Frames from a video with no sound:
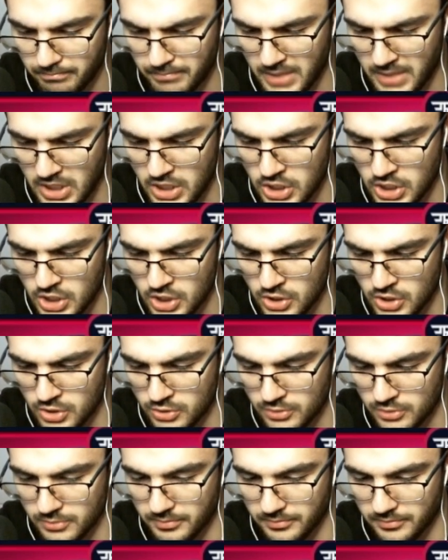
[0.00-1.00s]

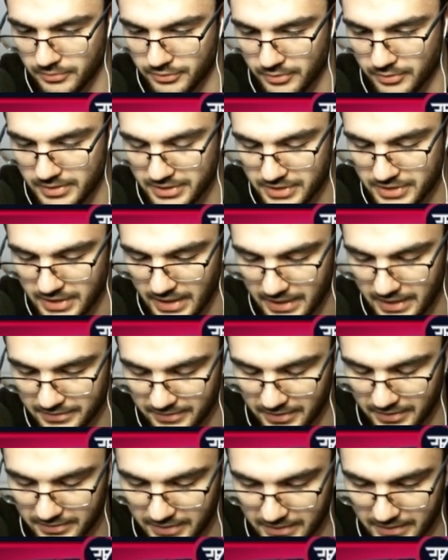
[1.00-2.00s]
Boom! 3 shots.
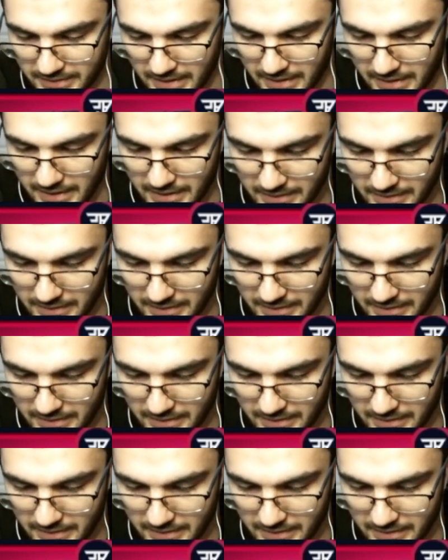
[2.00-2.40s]
I'll take that any